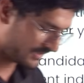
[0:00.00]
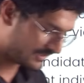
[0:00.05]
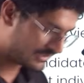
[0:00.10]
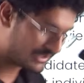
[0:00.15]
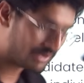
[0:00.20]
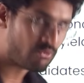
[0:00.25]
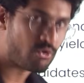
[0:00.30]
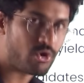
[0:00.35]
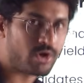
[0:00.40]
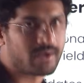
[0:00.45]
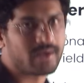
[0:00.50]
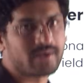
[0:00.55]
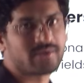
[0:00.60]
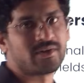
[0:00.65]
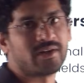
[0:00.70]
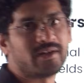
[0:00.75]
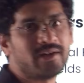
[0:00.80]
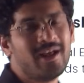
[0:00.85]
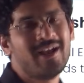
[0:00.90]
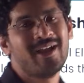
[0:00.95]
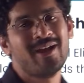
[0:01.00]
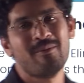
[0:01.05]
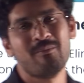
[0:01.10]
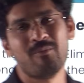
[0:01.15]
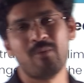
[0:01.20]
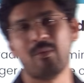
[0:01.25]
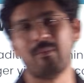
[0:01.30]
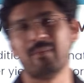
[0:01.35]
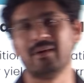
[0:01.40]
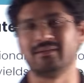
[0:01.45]
This is a watershed
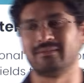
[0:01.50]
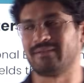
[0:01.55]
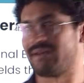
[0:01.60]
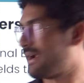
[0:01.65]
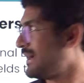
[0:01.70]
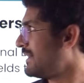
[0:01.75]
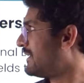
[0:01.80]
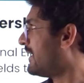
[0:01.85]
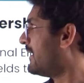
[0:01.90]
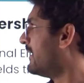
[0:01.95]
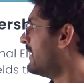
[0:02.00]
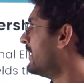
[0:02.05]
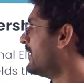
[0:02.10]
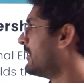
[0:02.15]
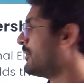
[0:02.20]
moment, right?